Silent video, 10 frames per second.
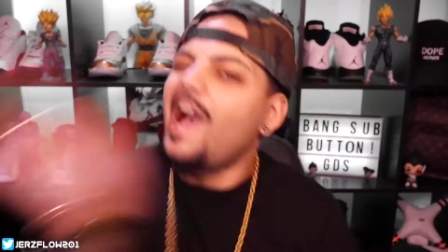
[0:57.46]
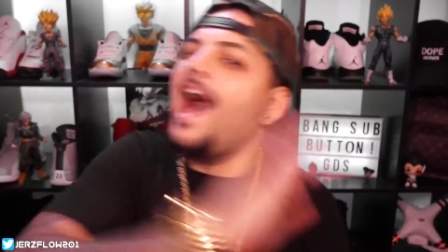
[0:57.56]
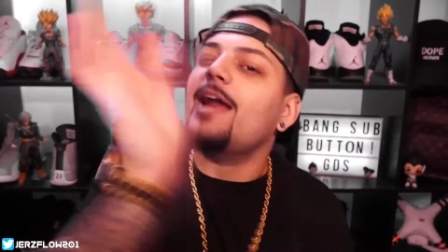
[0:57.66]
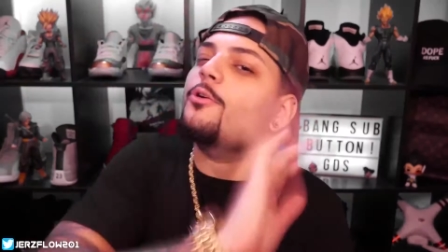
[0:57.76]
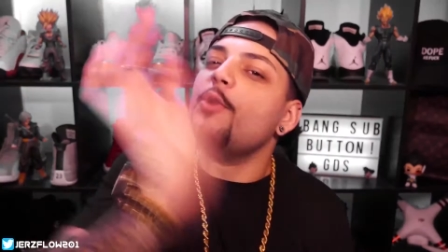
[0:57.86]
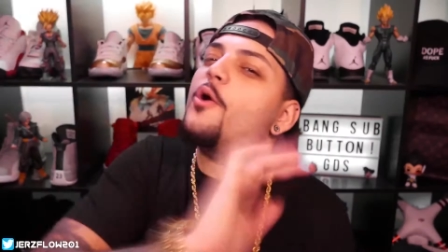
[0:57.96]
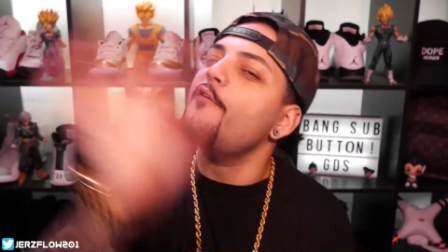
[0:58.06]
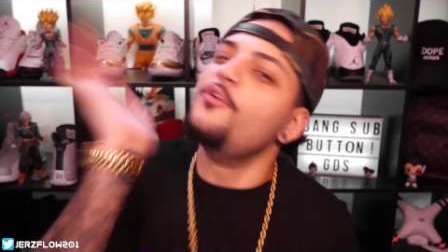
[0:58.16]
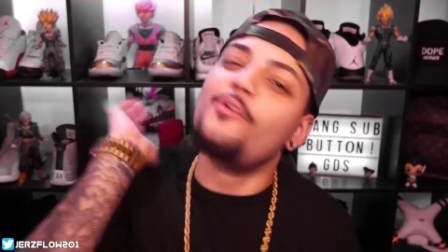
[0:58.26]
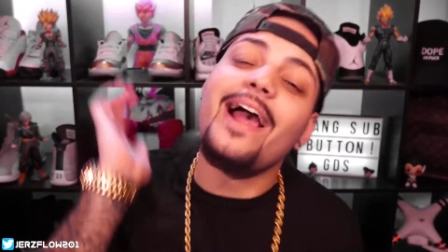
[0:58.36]
I don't know
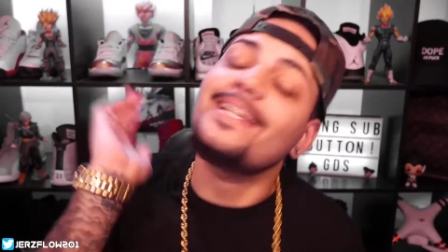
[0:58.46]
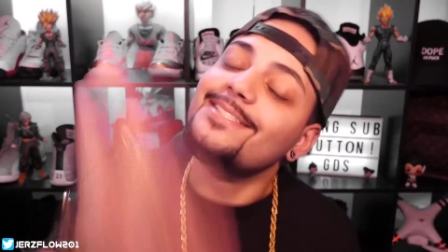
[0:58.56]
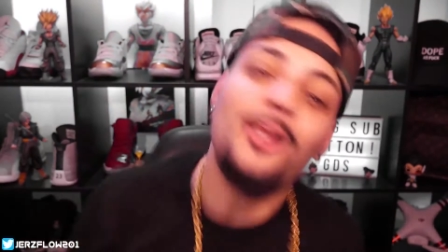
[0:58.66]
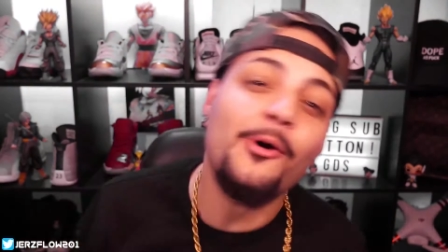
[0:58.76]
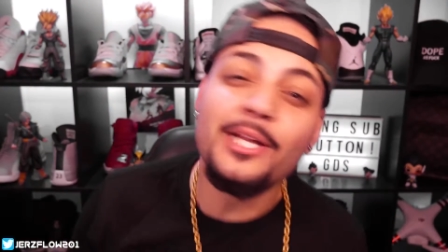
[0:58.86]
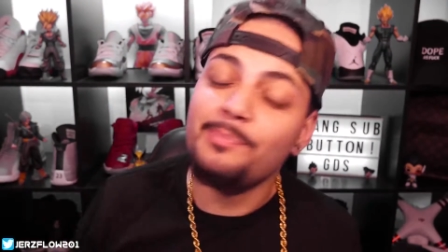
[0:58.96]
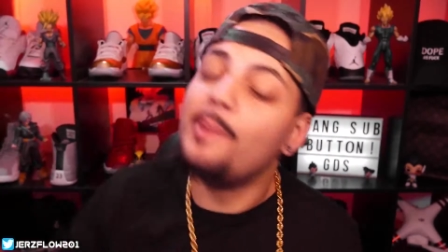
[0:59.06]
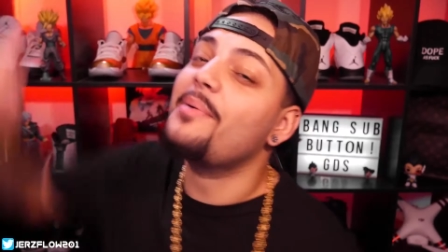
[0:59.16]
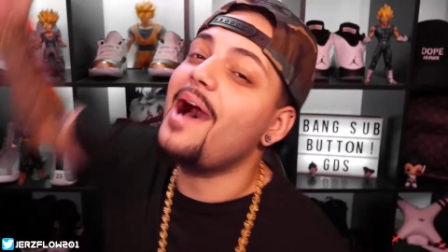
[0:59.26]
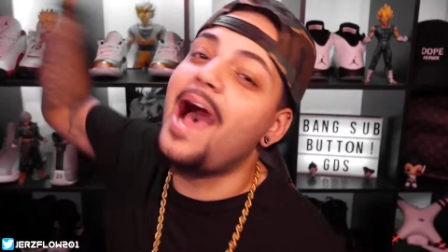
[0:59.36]
if you guys noticed,
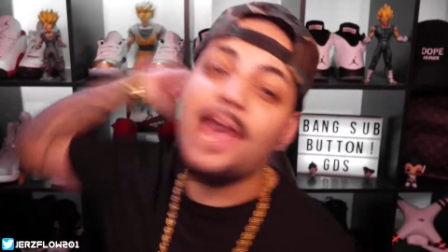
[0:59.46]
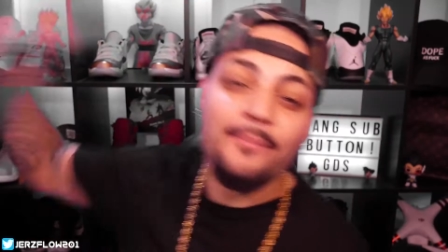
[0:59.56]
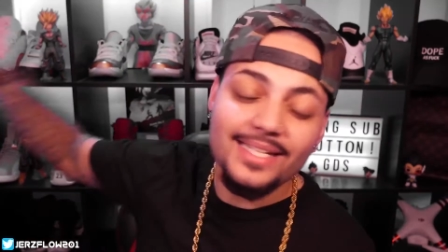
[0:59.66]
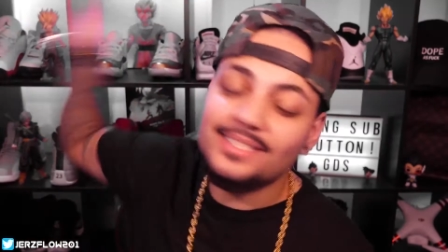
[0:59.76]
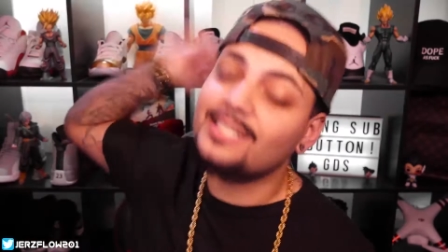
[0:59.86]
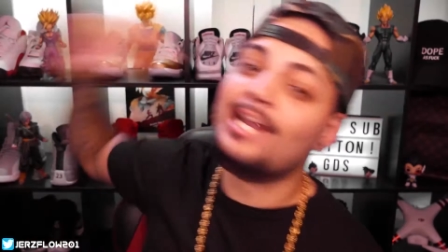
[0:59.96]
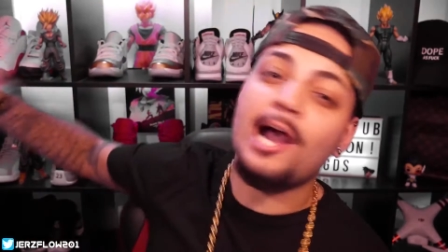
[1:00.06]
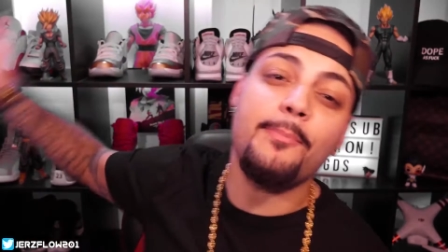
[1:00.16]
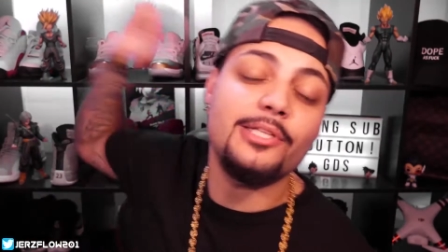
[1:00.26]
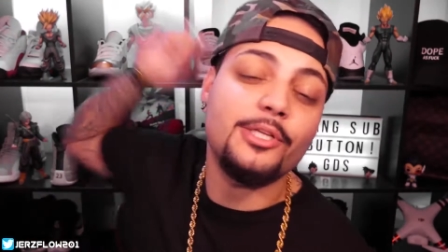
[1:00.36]
but behind me is a
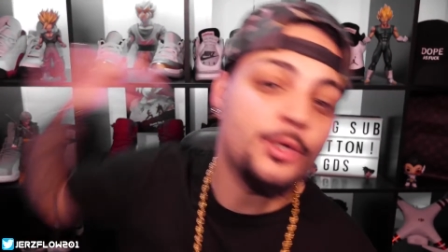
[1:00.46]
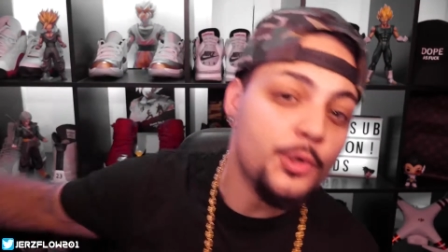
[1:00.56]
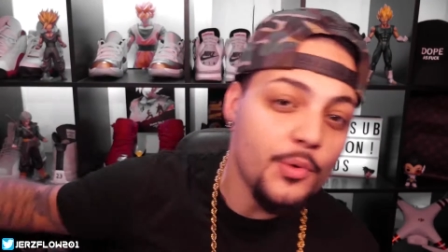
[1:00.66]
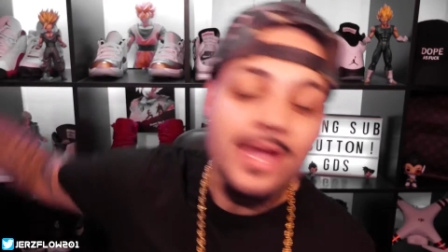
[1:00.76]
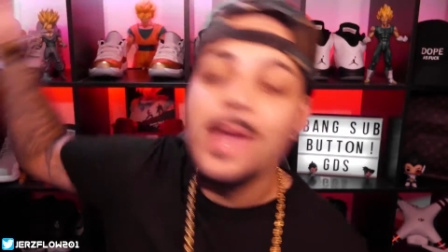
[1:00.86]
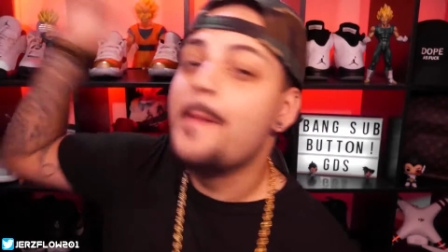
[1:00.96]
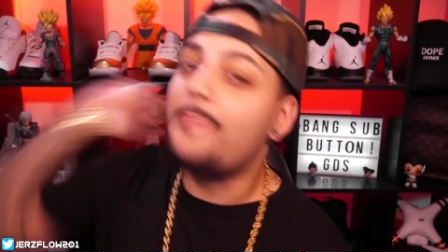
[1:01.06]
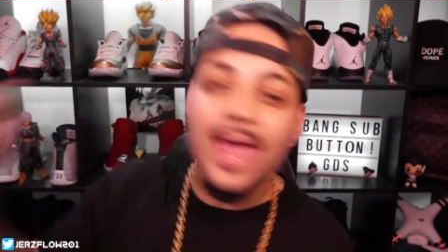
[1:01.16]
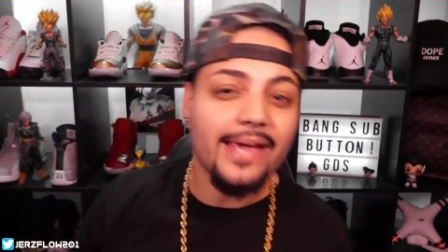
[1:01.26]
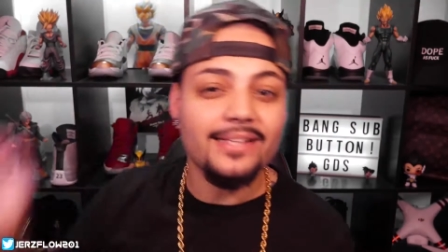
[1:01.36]
couple of new
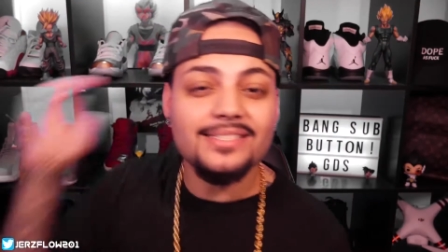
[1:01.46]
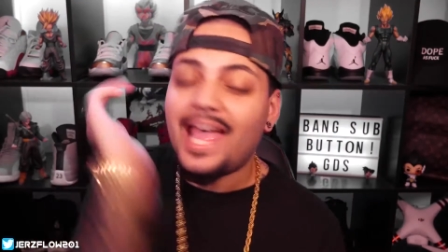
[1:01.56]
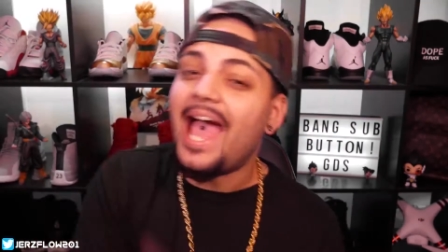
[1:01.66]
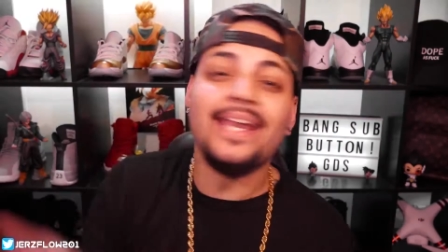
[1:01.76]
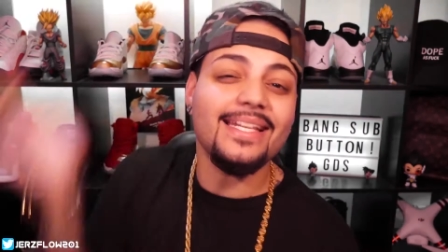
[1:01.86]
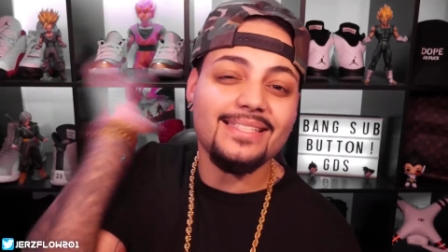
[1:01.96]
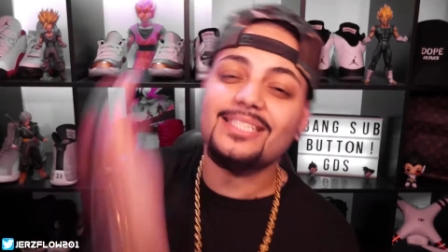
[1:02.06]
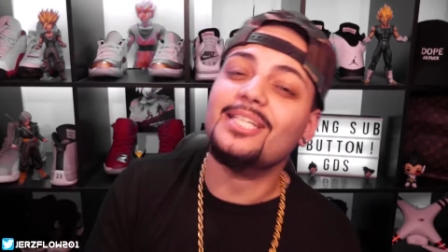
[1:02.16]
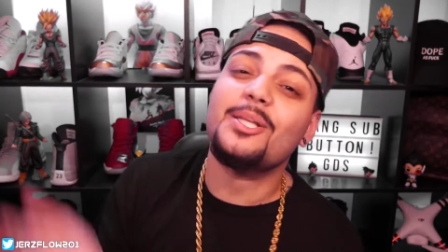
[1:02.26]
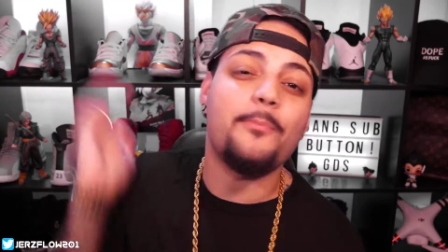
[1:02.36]
bangers added
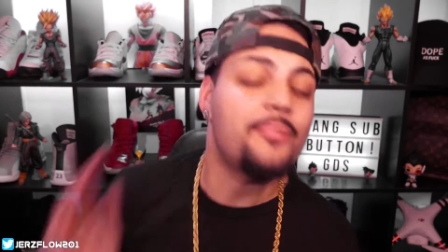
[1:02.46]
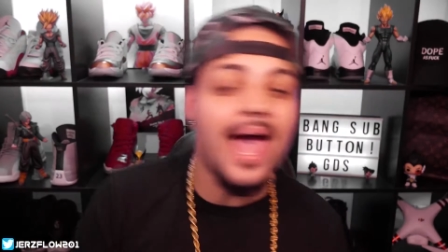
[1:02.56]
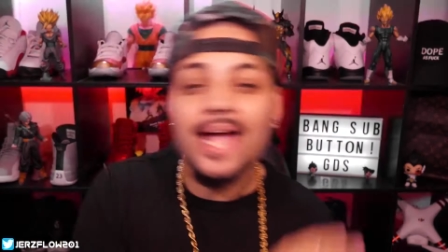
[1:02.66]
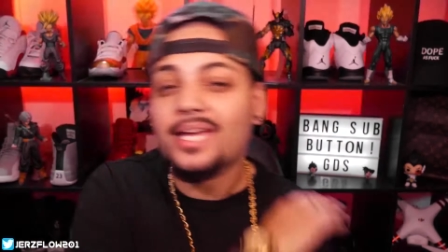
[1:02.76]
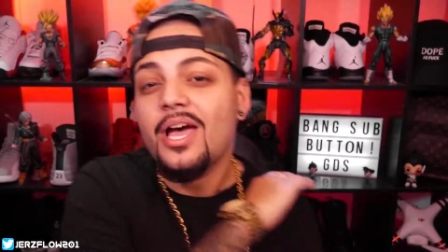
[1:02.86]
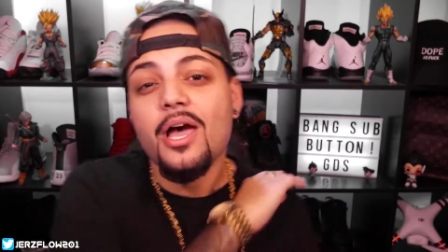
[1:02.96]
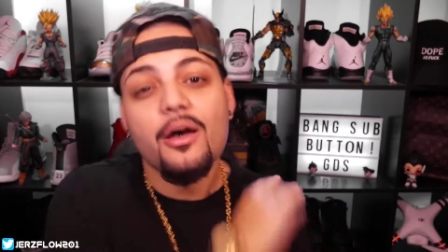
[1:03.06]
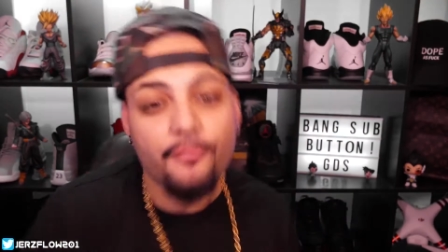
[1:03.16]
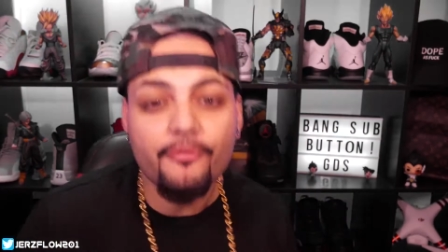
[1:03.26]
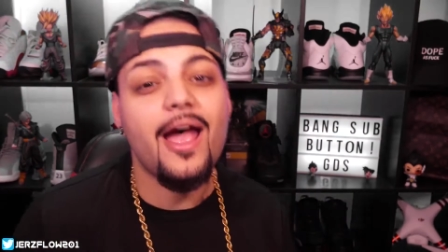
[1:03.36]
to the
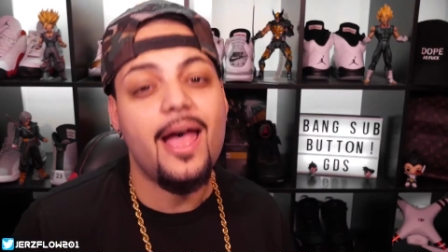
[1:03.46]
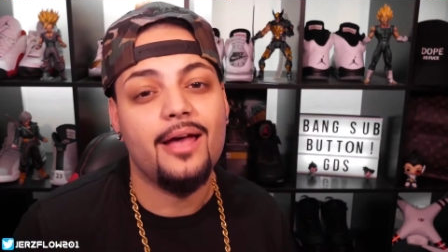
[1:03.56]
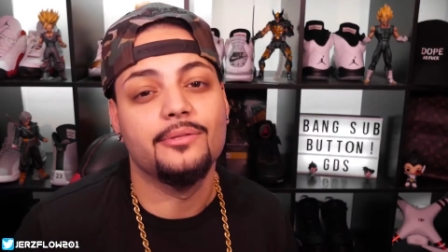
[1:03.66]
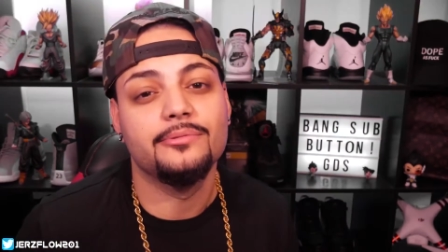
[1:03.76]
background.